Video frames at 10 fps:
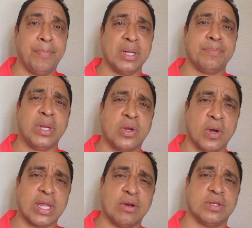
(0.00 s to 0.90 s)
But
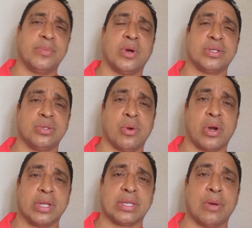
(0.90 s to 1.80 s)
because I was a martial
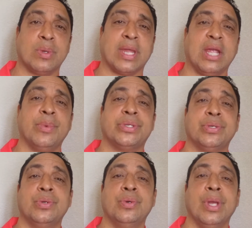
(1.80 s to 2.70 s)
artist, I was able
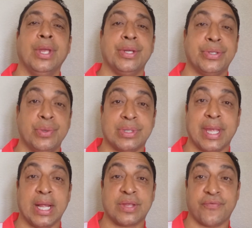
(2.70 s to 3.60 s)
to do
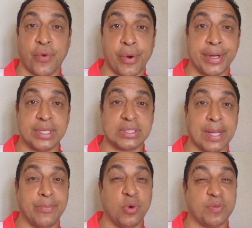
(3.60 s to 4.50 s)
things for us
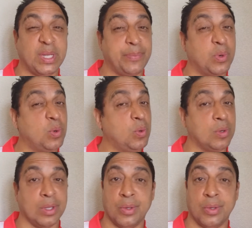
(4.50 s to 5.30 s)
that most people